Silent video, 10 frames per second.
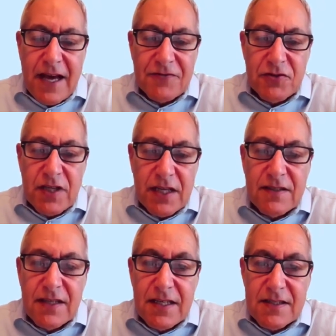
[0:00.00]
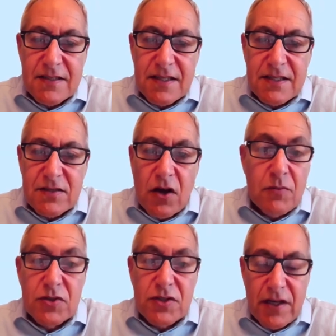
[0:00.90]
after 10 days, it's
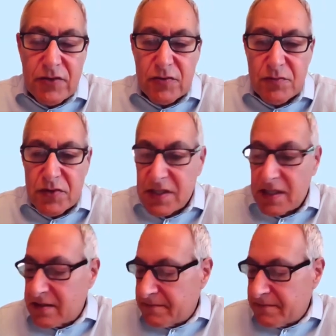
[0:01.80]
almost 100%.